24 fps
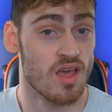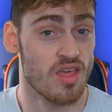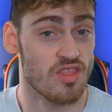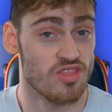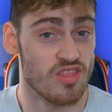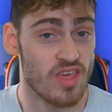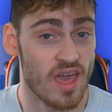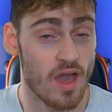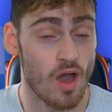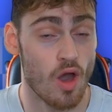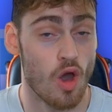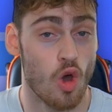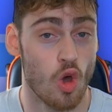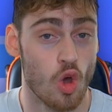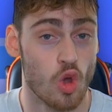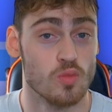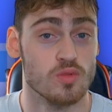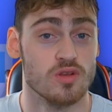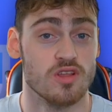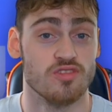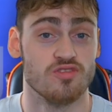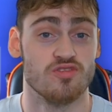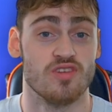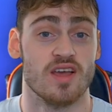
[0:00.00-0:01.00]
Their
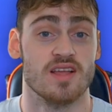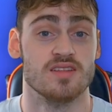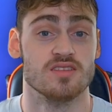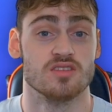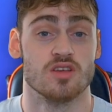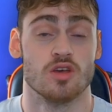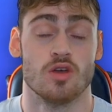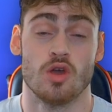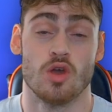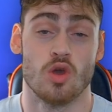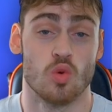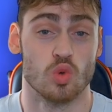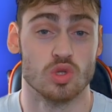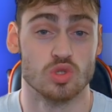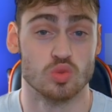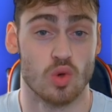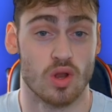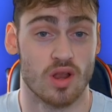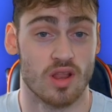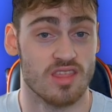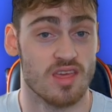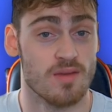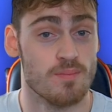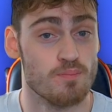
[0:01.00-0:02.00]
home defence was
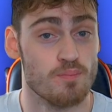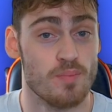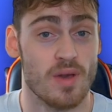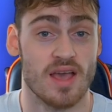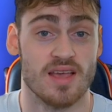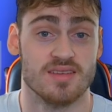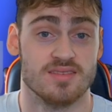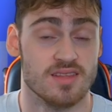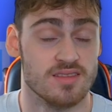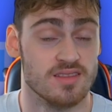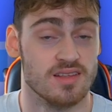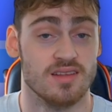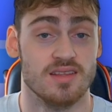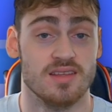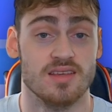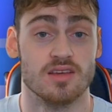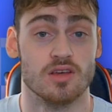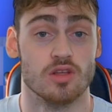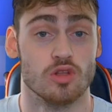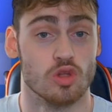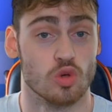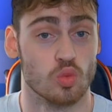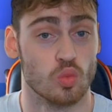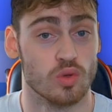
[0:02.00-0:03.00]
one of the best in the league
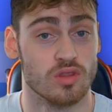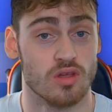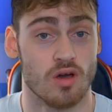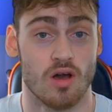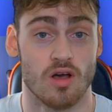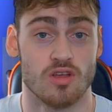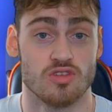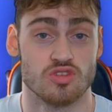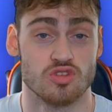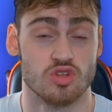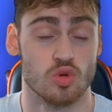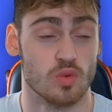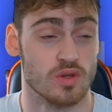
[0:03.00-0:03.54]
along with Arsenal.